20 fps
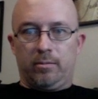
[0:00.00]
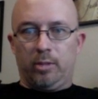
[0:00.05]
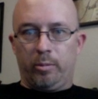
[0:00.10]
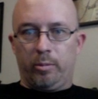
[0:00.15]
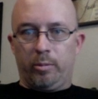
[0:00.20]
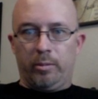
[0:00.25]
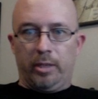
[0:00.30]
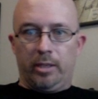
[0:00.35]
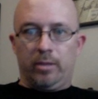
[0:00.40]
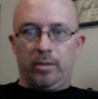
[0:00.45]
Hope
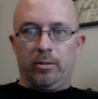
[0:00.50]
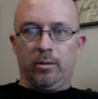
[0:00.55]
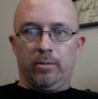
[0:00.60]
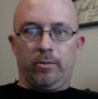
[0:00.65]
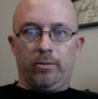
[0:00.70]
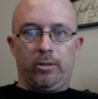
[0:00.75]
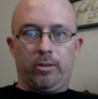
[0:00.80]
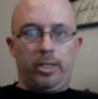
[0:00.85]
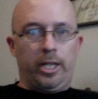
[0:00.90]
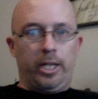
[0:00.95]
I'm not going
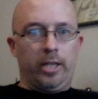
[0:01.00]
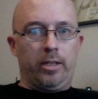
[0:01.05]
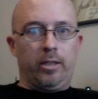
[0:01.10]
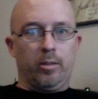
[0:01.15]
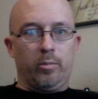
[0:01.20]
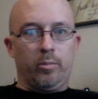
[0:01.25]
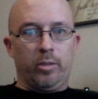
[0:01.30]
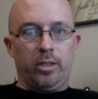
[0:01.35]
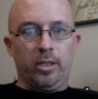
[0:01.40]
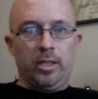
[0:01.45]
over your head here,
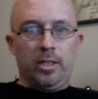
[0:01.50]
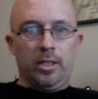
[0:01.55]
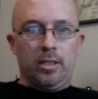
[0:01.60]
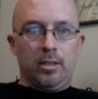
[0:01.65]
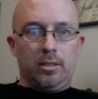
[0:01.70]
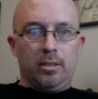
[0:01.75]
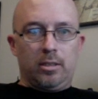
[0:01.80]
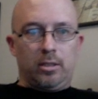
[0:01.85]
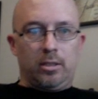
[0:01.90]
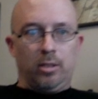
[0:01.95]
but
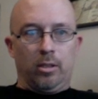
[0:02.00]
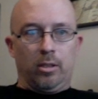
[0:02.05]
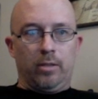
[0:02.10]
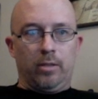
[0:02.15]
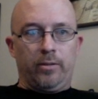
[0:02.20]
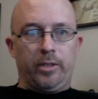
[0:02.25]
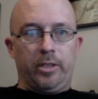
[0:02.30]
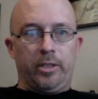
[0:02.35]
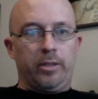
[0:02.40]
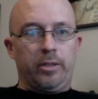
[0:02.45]
slow the
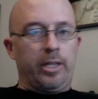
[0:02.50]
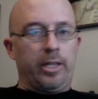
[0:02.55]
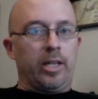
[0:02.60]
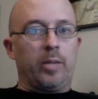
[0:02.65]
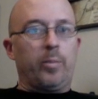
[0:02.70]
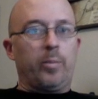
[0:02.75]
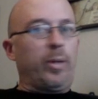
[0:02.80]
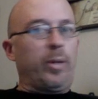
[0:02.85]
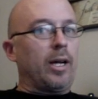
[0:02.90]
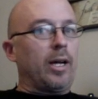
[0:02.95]
video down
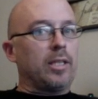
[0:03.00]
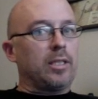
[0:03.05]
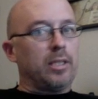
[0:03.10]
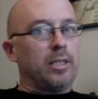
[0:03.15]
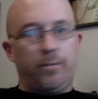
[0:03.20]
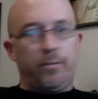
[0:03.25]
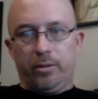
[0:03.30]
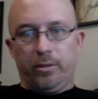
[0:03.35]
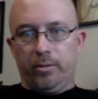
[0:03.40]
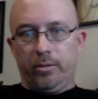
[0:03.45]
and pause it
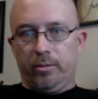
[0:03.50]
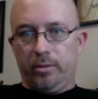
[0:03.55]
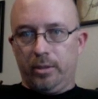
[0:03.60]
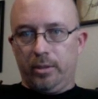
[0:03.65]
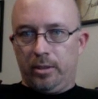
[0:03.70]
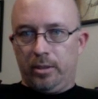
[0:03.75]
if you